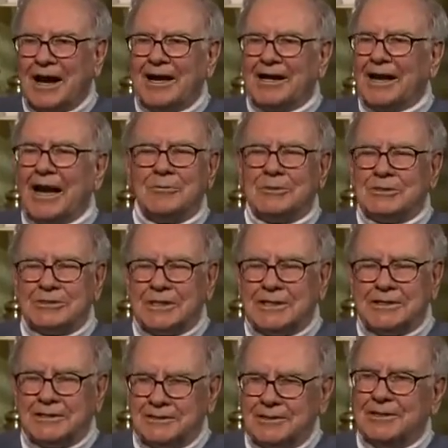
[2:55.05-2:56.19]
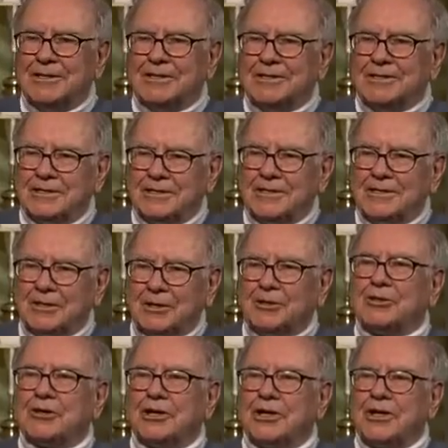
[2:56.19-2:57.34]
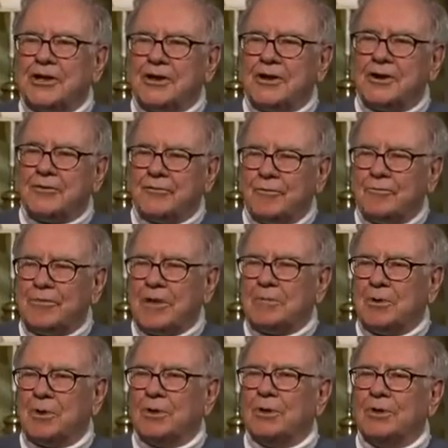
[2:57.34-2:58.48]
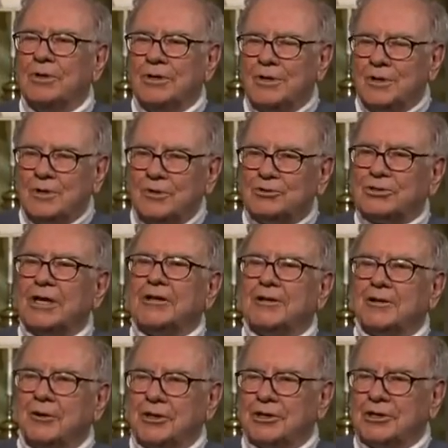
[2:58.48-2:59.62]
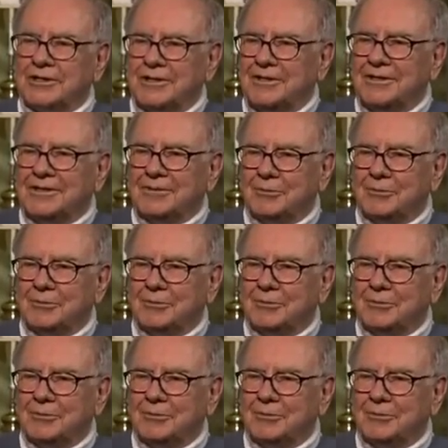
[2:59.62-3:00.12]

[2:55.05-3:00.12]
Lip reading: I would say that, you know, you're going to hear from people who say they're going to